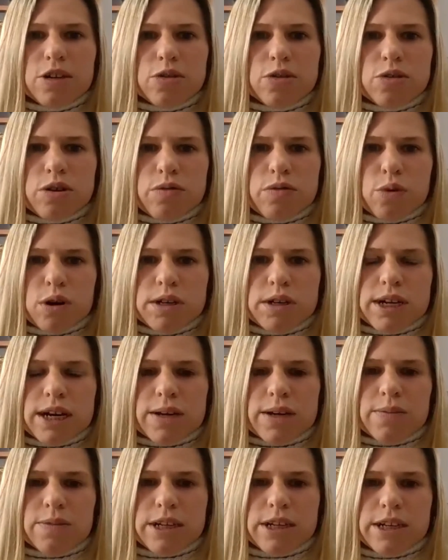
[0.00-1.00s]
2 to 4
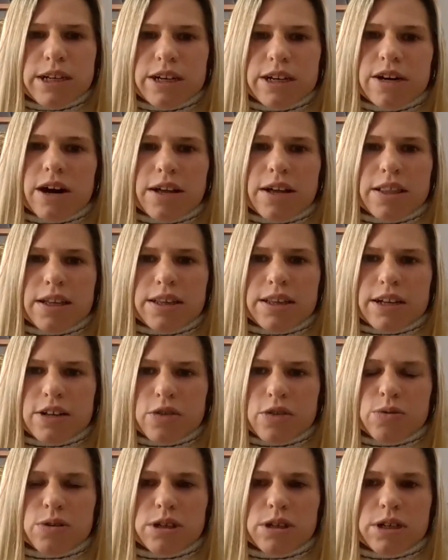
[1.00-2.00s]
times a year. I think
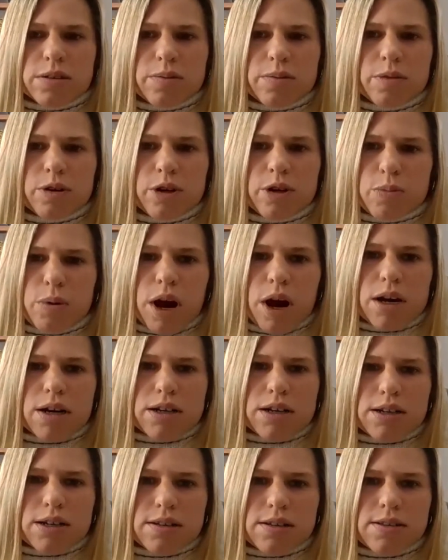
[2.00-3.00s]
that's really good
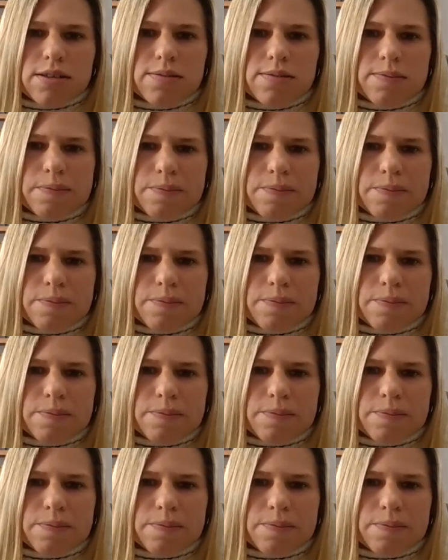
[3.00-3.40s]
practice.